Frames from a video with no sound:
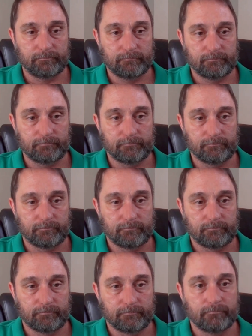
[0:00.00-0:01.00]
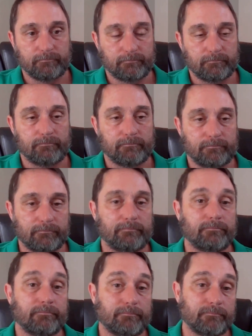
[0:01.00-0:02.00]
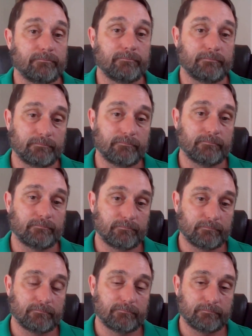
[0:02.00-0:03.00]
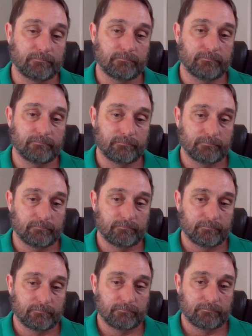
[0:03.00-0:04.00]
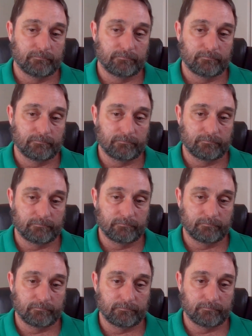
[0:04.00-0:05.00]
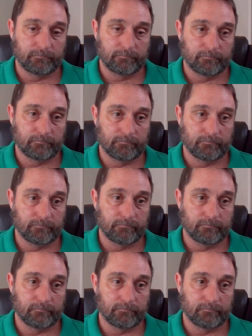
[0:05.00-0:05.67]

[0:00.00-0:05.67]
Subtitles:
This person isn't speaking.